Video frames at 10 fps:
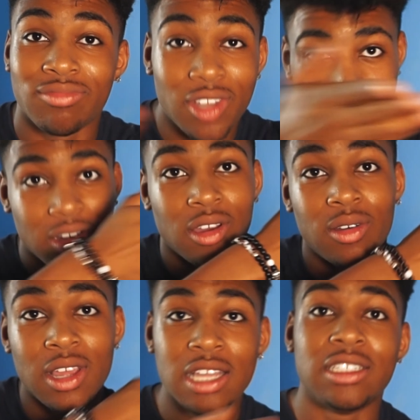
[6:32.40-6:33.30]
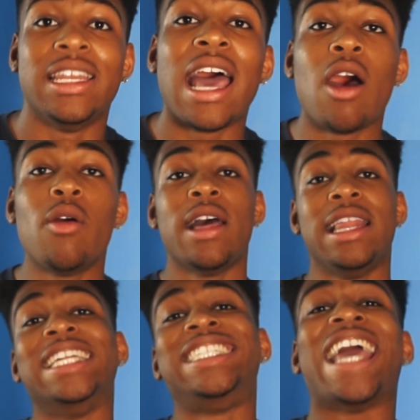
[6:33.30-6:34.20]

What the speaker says: Don't know. So now, this is